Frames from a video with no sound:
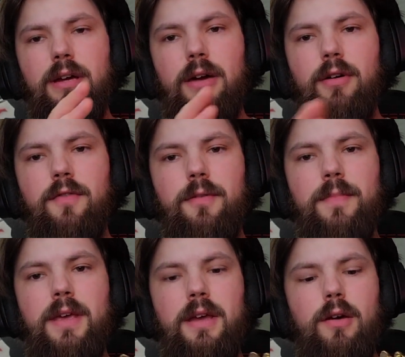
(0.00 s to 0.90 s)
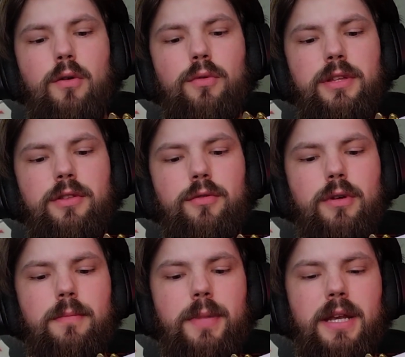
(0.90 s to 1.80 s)
However, only the
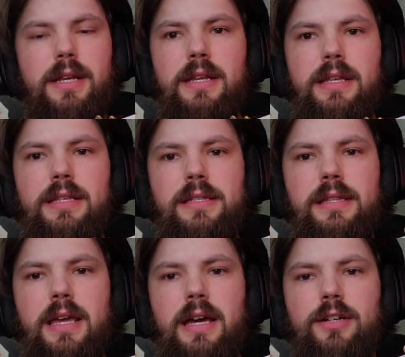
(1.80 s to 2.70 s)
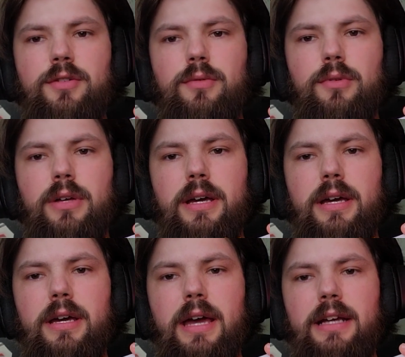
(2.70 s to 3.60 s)
green button is the actual
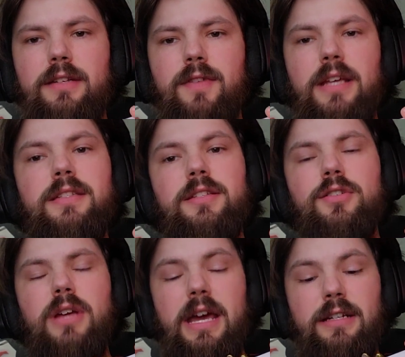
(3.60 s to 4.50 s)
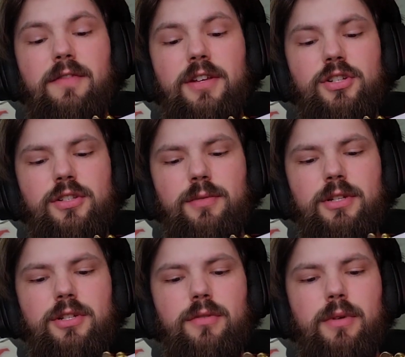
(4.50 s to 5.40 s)
activation
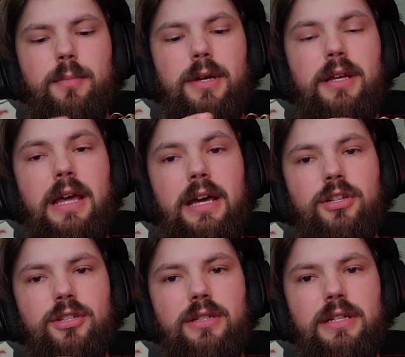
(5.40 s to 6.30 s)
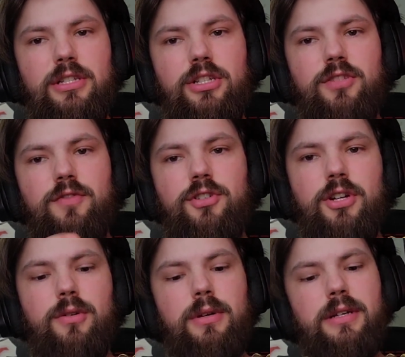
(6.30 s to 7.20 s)
switch. The red button actually is just for
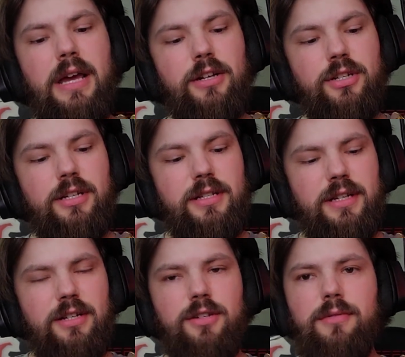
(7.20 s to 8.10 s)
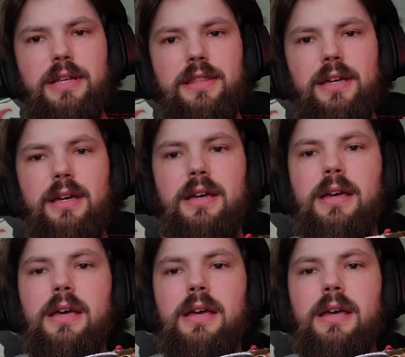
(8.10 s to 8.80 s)
show, and it actually does not do anything.